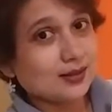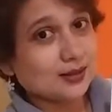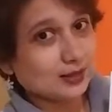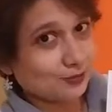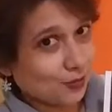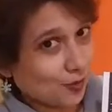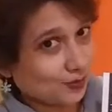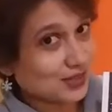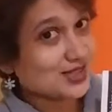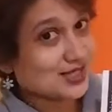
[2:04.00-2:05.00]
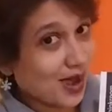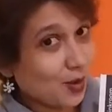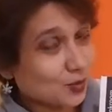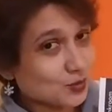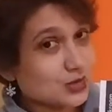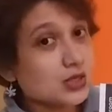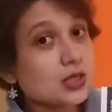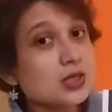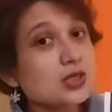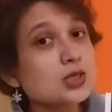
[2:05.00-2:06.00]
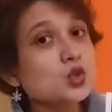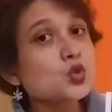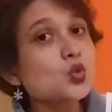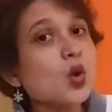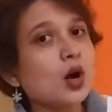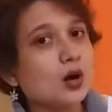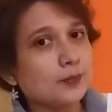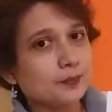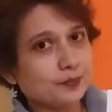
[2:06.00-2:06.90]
they form the sound sw.